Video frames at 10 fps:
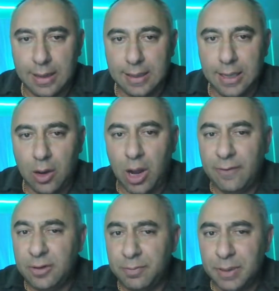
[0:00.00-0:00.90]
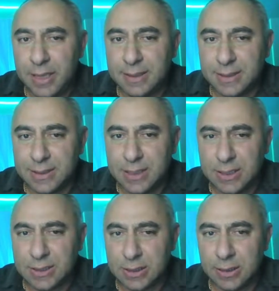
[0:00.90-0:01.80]
Now after playing
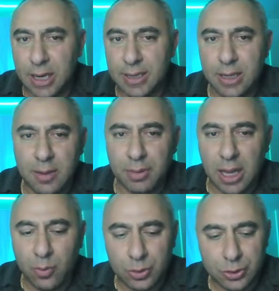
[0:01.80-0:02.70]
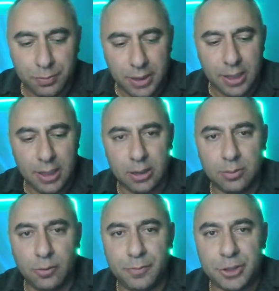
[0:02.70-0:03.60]
c6, the idea black wants to play here the
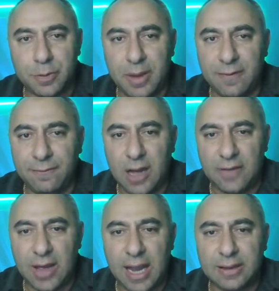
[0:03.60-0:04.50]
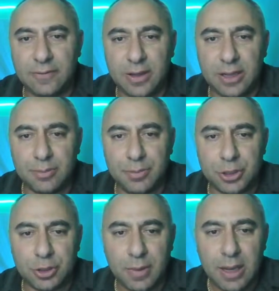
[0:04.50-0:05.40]
move bishop f5, activating the
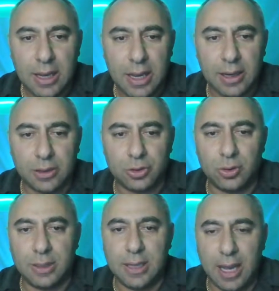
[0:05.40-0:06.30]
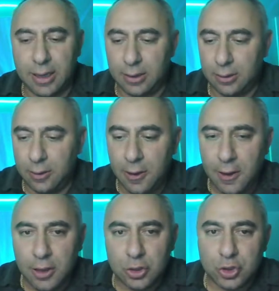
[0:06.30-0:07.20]
bishop and controlling the diagonal.
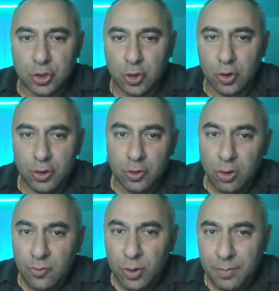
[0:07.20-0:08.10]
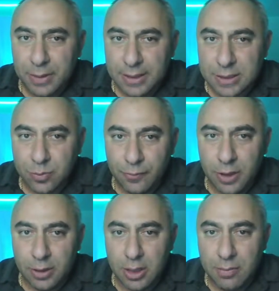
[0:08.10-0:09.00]
So you don't want to play this move
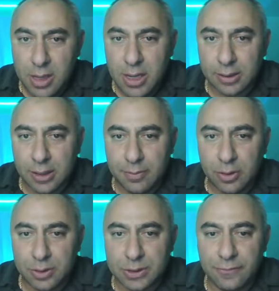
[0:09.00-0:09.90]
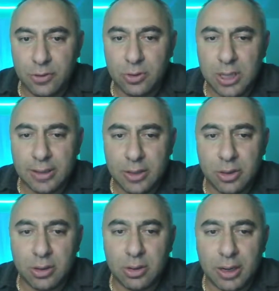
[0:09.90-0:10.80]
here immediately, because if you do that, then you're
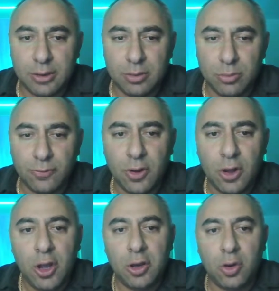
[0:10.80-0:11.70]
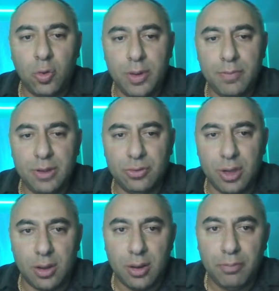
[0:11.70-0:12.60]
going to run into move queen
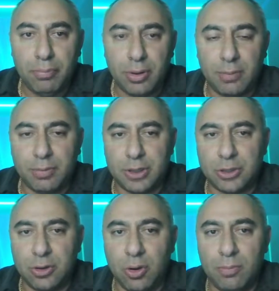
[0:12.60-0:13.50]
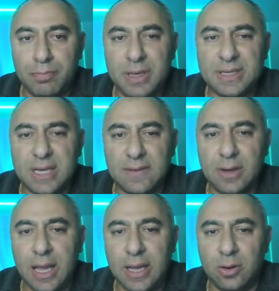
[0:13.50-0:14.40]
b3, putting pressure on
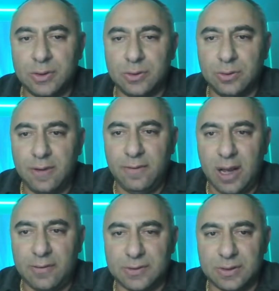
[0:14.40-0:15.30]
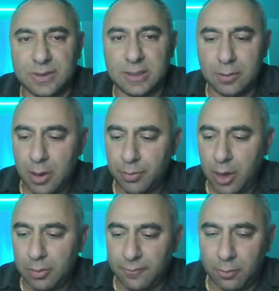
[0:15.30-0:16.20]
b7 and also on d5. So this is going to be a
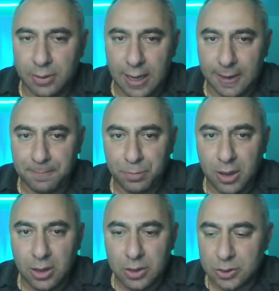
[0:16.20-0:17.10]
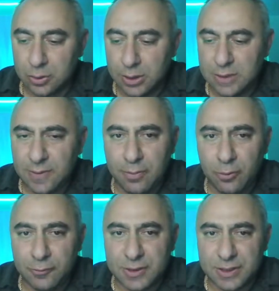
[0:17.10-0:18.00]
problem for black. So that's why
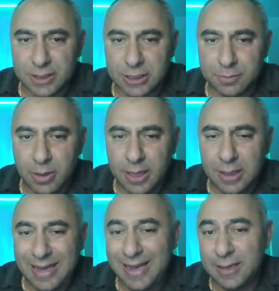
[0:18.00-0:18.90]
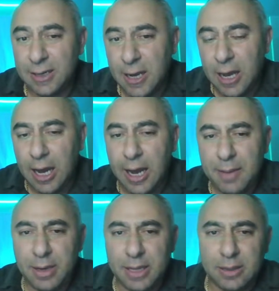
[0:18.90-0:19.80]
move c6 is played, and I
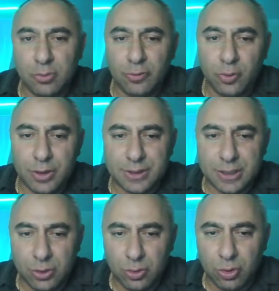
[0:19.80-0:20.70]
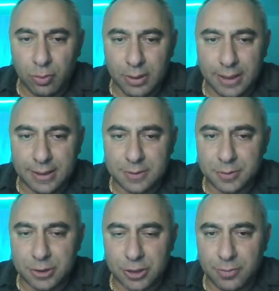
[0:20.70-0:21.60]
played the move queen c2 normally in this
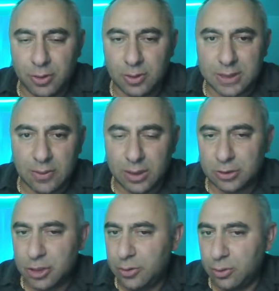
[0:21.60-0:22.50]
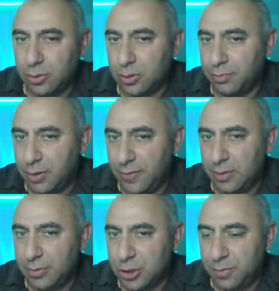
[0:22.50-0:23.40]
position because I want to try to
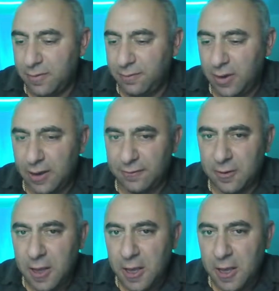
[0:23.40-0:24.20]
prevent bishop f5.